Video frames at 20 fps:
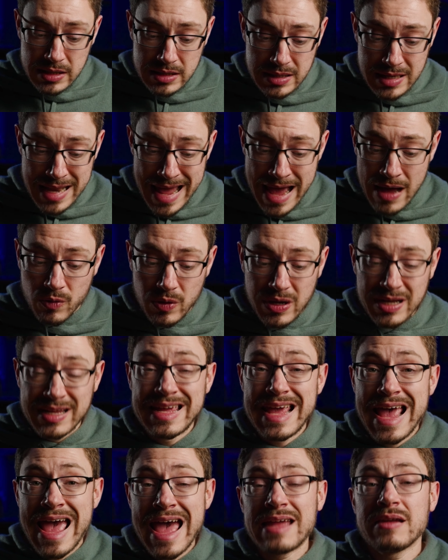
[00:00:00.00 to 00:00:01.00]
Now,
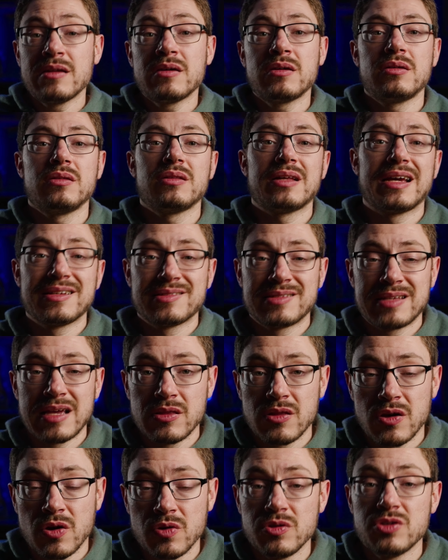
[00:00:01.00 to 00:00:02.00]
again, like I
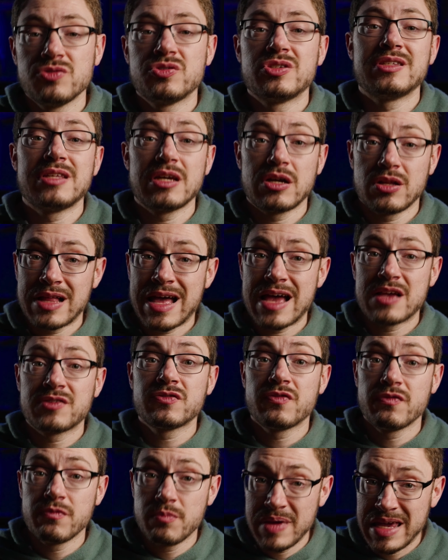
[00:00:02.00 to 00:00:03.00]
said, though, you still
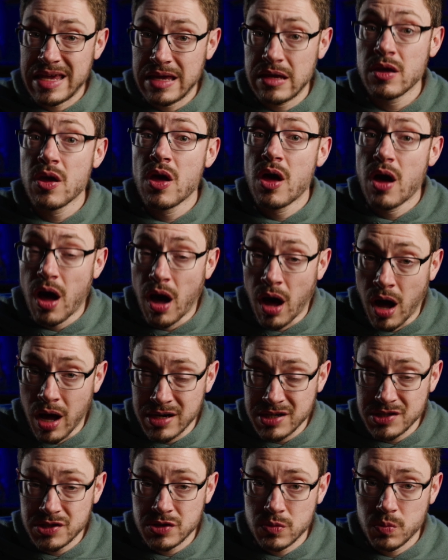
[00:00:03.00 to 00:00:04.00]
have to be
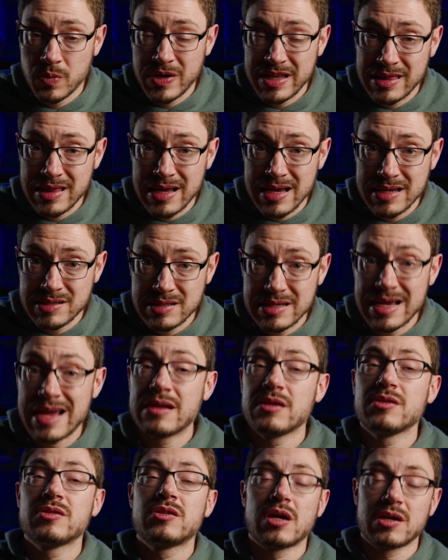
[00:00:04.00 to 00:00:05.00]
honest with this,
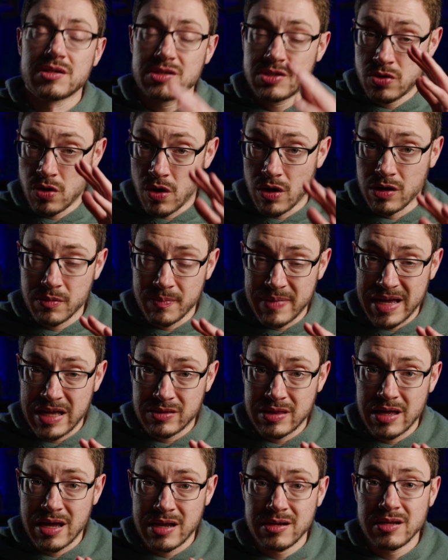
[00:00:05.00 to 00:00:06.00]
and it does talk
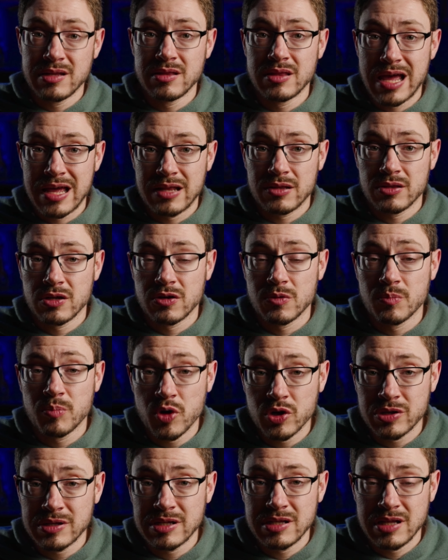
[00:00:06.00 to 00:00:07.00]
about that in that little
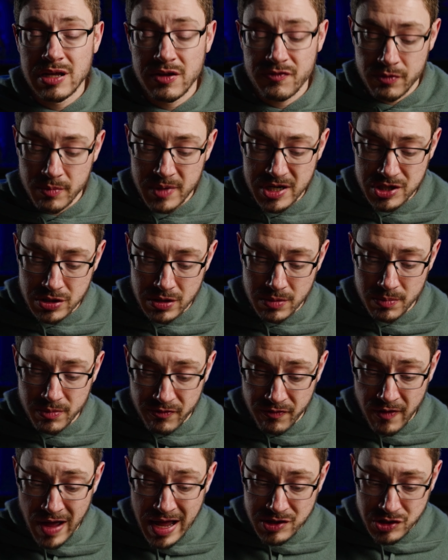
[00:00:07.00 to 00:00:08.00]
booklet, the information it
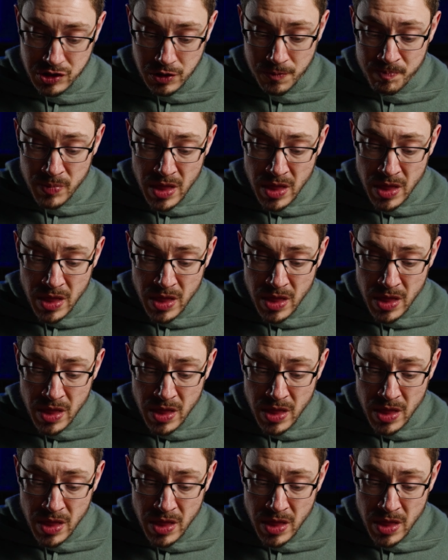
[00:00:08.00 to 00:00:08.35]
provides you.